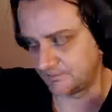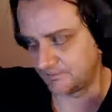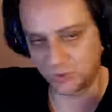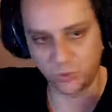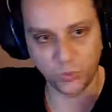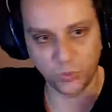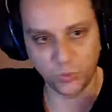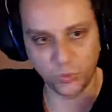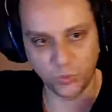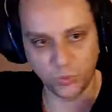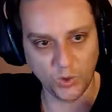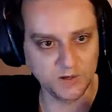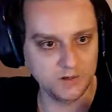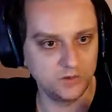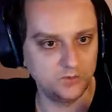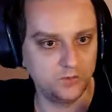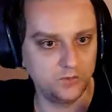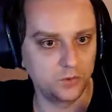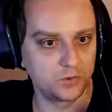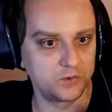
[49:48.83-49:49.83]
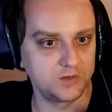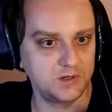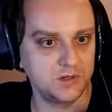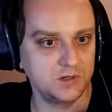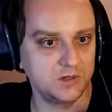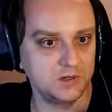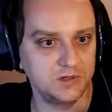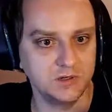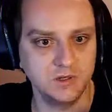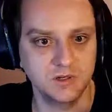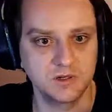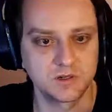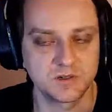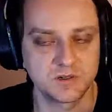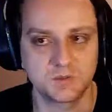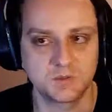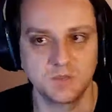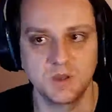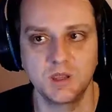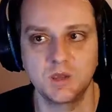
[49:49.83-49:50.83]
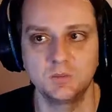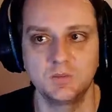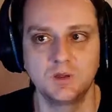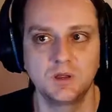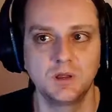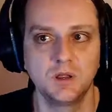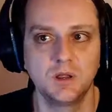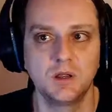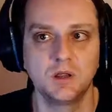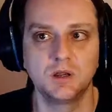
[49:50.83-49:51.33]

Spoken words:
20, 30 years, maybe.